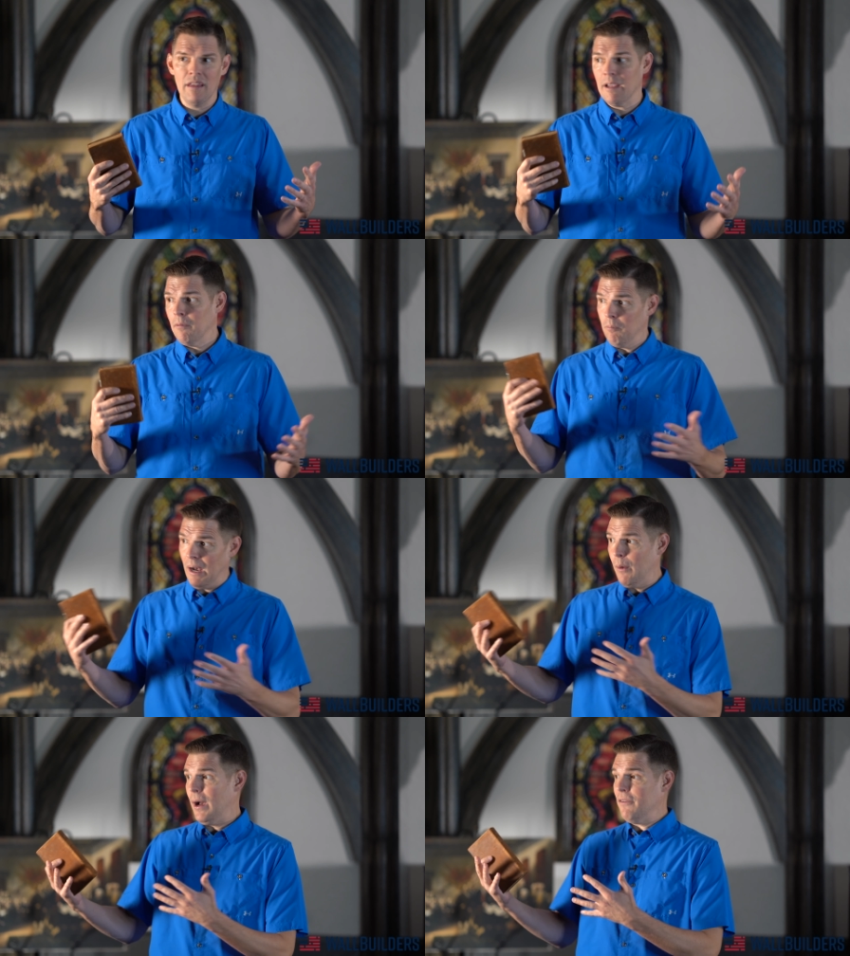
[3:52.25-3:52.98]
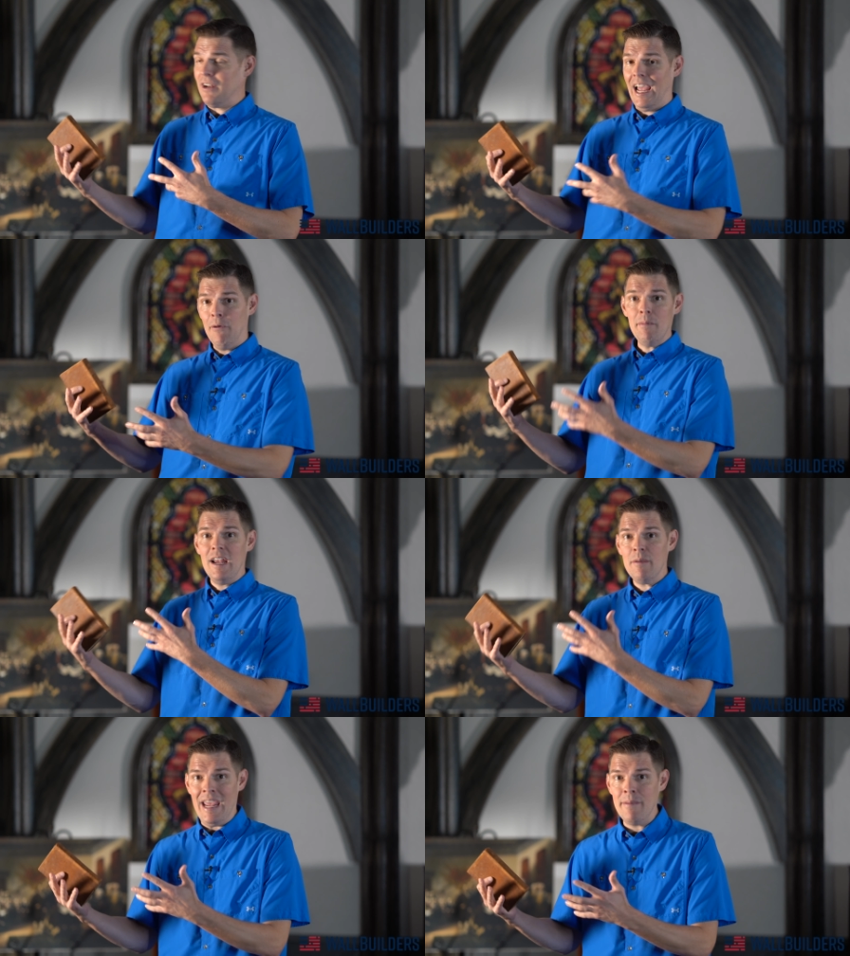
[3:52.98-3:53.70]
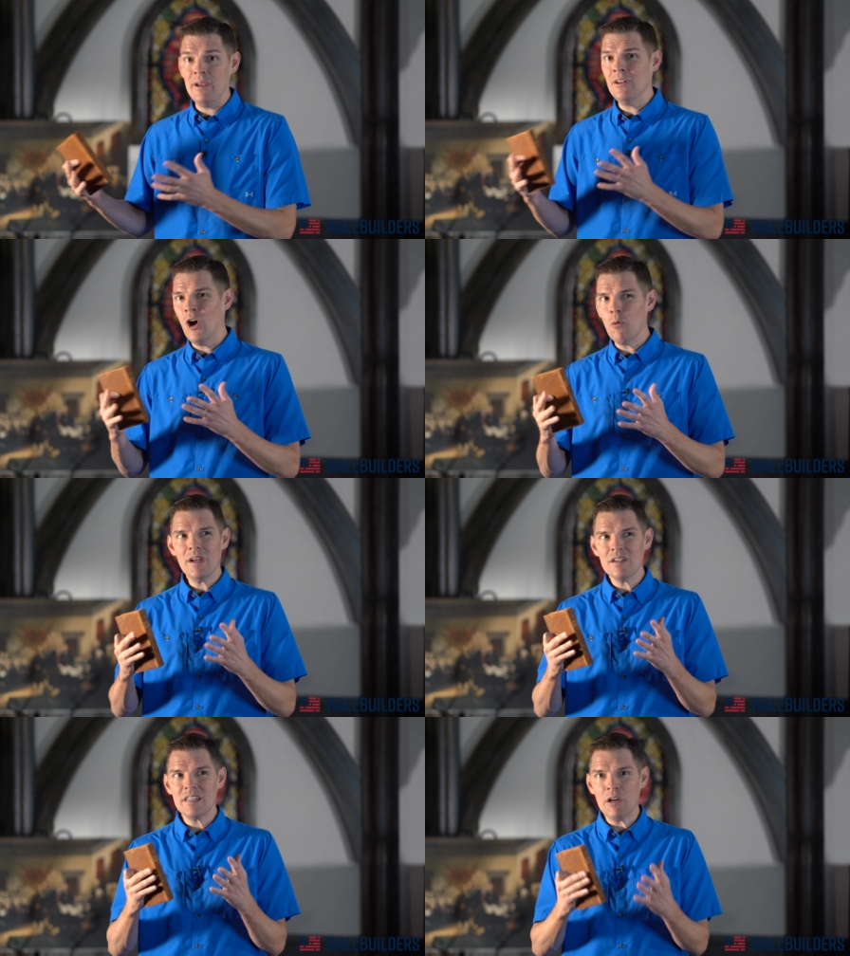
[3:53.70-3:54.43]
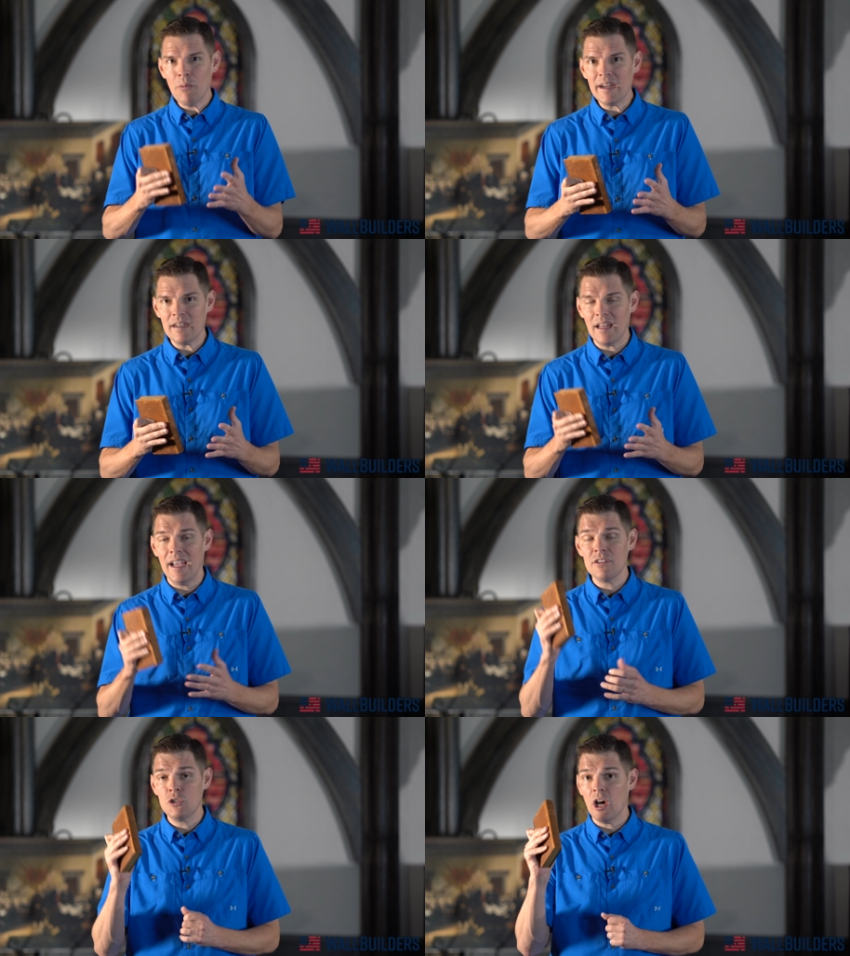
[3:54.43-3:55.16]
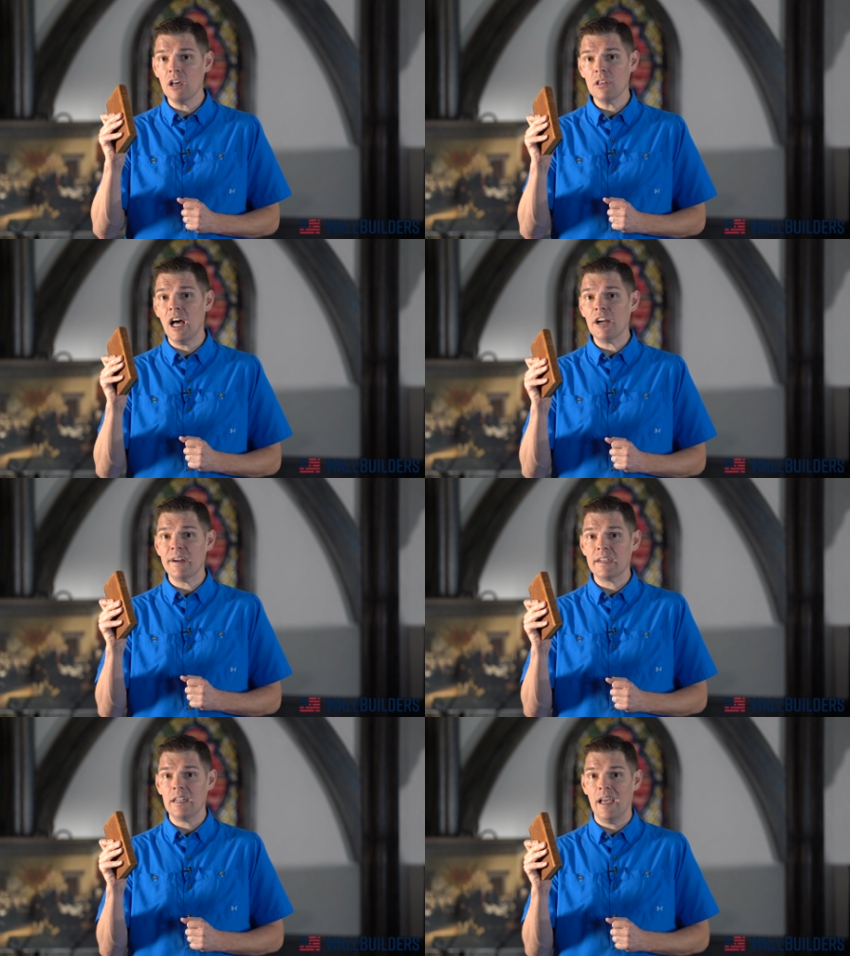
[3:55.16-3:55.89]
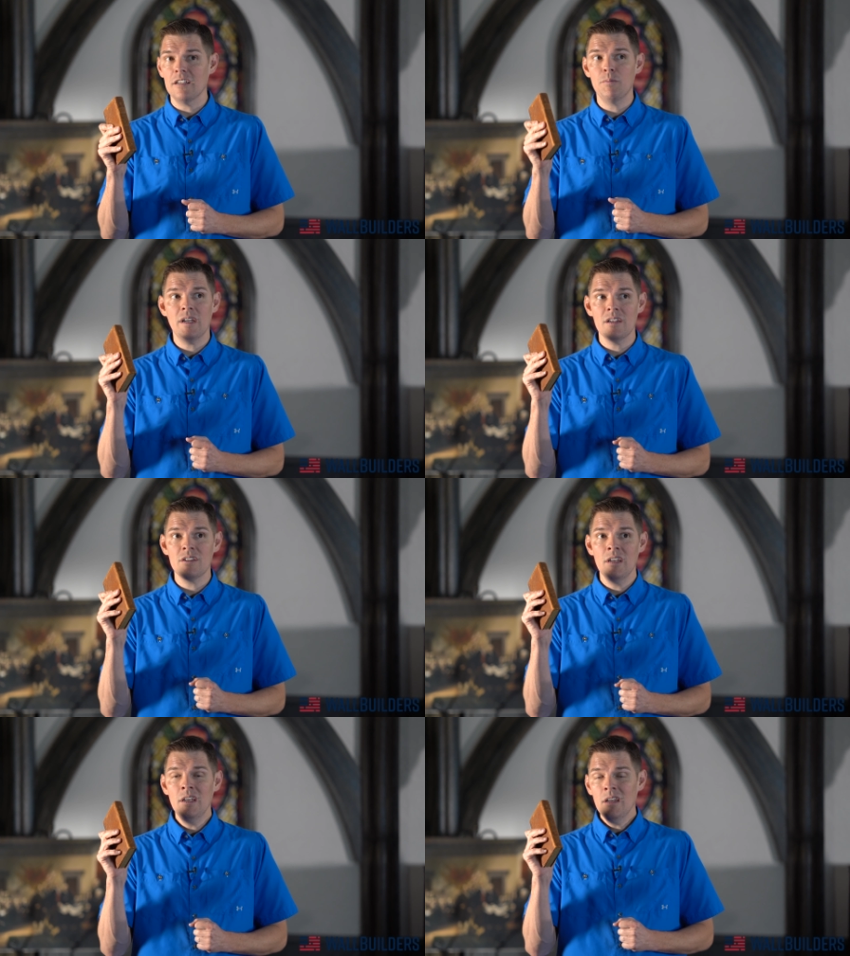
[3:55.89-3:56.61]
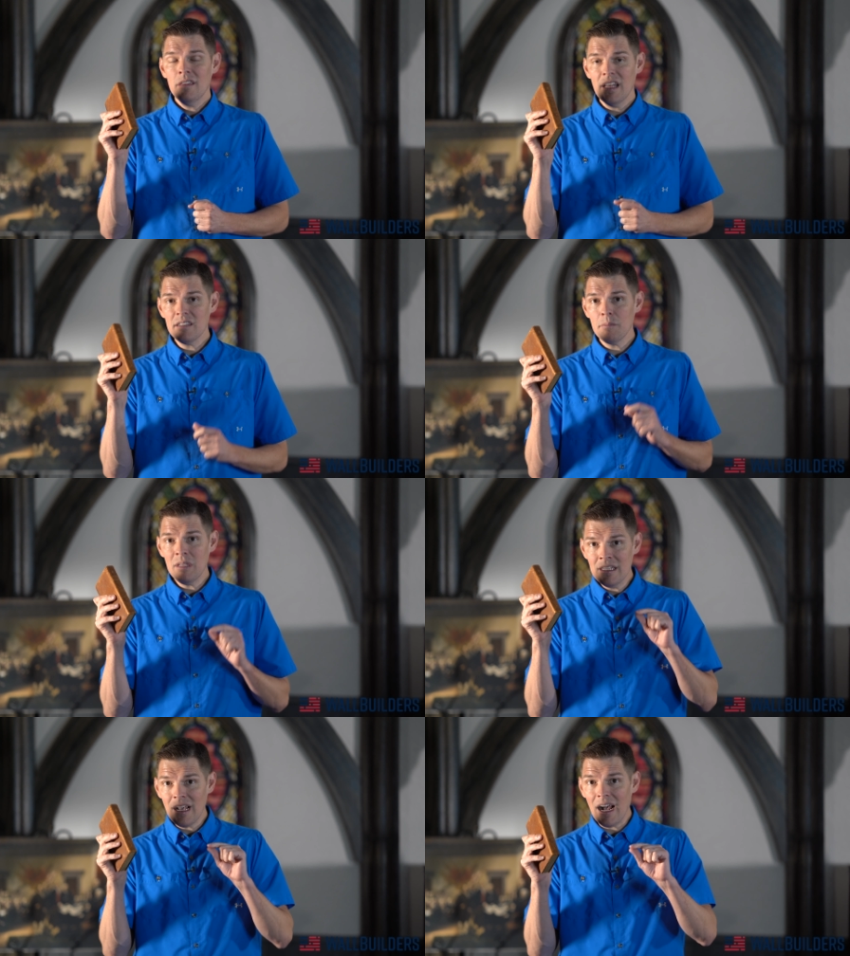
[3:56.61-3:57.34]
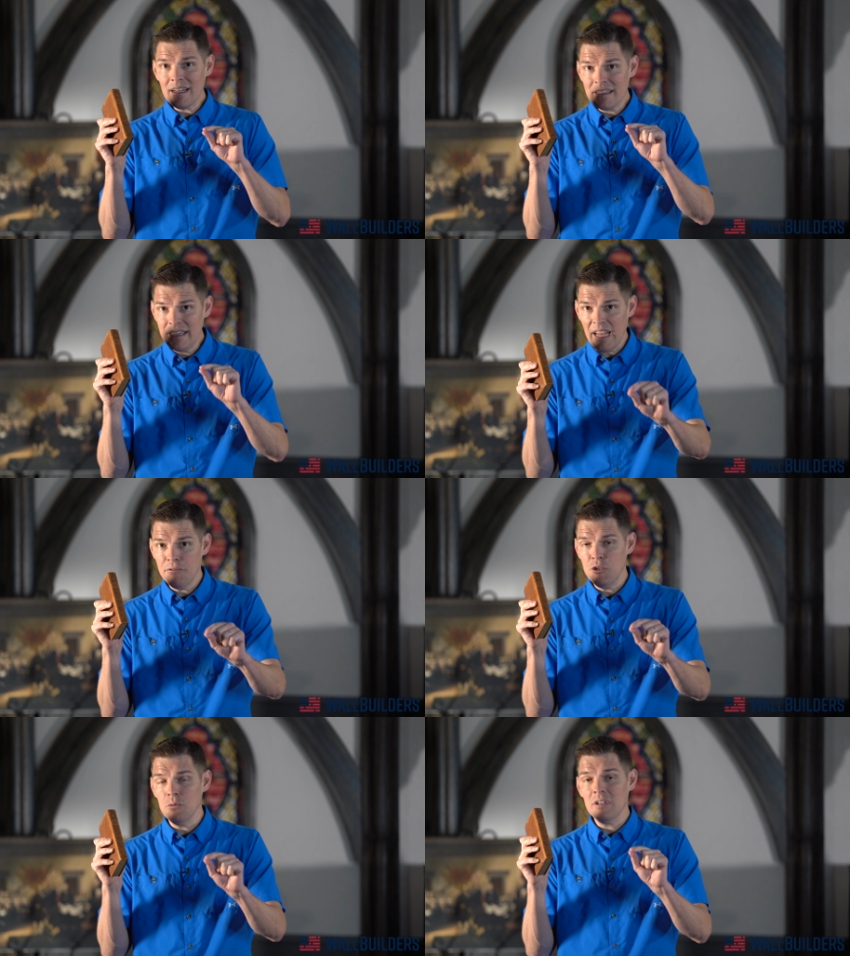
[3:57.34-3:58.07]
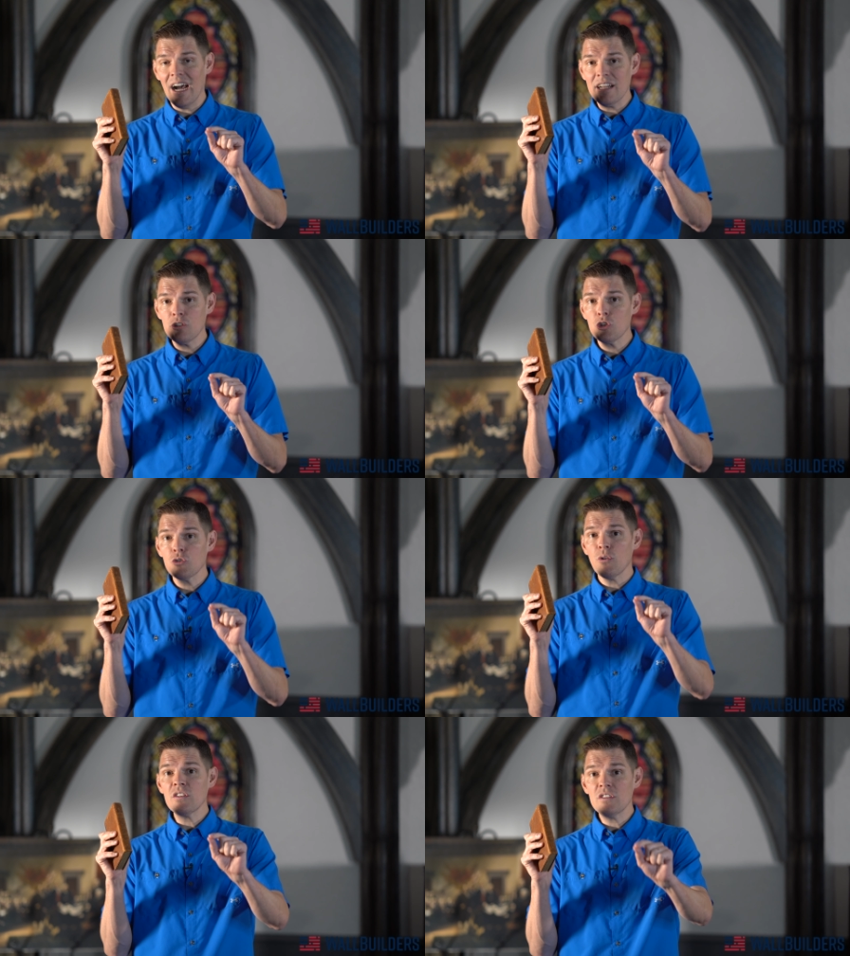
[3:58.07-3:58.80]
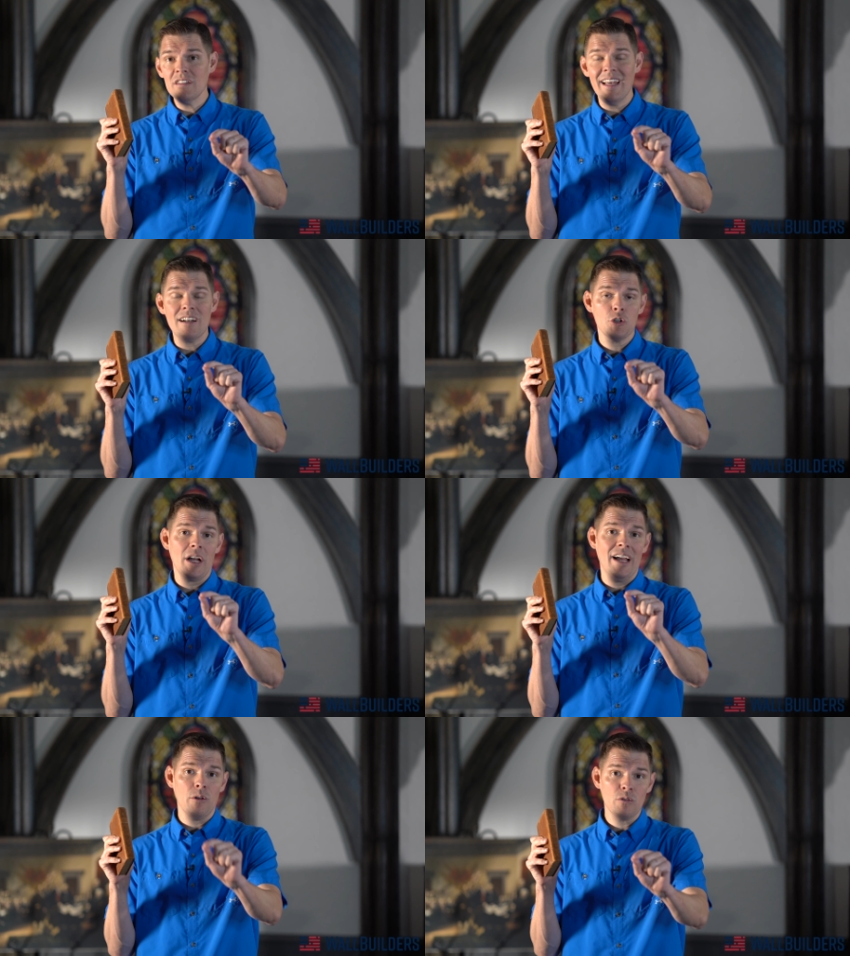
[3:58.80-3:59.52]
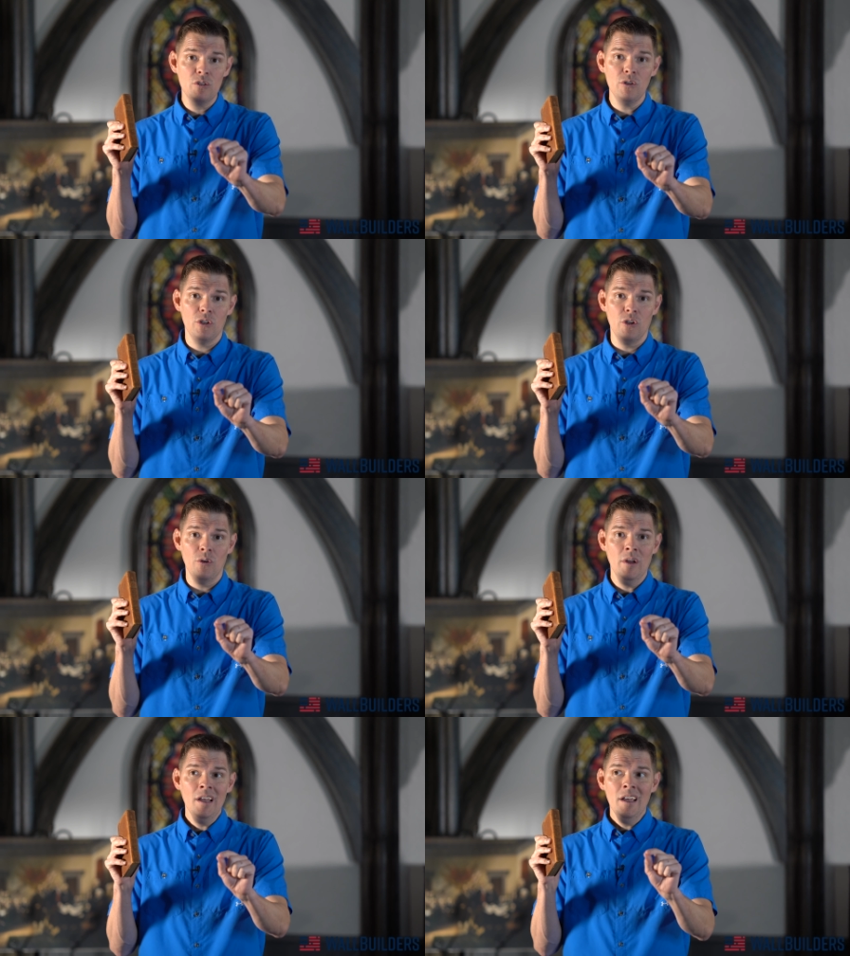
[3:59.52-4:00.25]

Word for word: Like my wife and I, we made a baby. No, because they recognized, John Locke recognized, because that's something God gave to you. God entrusted that child to you,